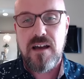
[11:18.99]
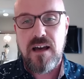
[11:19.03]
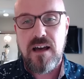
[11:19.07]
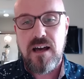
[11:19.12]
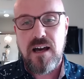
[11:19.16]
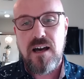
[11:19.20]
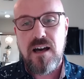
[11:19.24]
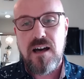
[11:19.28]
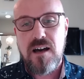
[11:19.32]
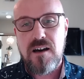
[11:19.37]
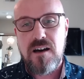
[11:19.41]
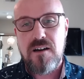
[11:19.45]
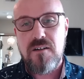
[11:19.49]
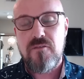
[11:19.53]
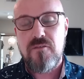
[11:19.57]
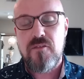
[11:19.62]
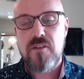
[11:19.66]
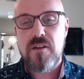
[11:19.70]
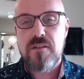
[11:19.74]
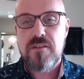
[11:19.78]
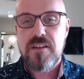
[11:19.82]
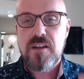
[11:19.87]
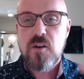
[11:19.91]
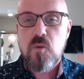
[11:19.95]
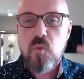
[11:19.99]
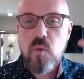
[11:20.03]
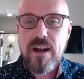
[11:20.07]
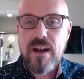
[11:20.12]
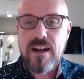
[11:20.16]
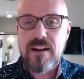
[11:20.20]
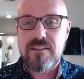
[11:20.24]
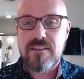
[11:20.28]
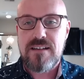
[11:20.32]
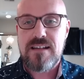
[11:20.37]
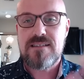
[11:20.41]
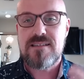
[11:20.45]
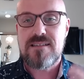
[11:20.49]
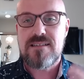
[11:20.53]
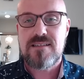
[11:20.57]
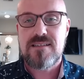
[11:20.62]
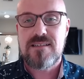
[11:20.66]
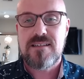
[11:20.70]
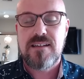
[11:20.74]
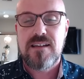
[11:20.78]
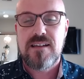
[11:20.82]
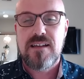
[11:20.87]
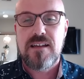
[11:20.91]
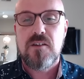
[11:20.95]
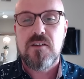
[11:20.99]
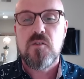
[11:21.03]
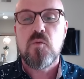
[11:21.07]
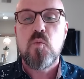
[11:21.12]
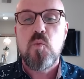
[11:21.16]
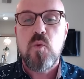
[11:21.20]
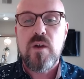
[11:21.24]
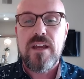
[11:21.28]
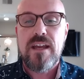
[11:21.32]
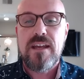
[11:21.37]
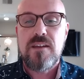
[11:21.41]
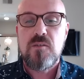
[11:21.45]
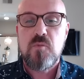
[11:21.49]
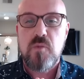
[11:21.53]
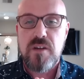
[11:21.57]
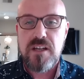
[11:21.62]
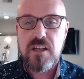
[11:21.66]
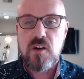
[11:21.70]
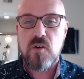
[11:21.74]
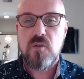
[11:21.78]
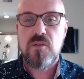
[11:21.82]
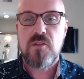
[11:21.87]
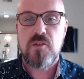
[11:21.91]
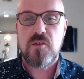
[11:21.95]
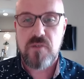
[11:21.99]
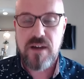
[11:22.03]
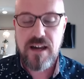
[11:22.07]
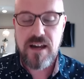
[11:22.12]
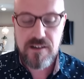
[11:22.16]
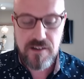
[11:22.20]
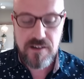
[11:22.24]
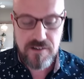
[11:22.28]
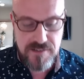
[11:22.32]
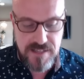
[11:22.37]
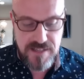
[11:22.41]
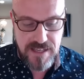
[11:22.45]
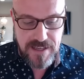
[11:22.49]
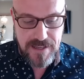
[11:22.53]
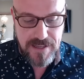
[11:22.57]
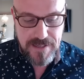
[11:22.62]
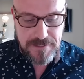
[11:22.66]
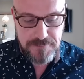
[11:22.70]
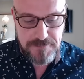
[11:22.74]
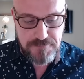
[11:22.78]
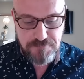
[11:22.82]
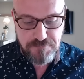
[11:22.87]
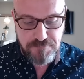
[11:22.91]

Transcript: of the awareness when we go throughout our day.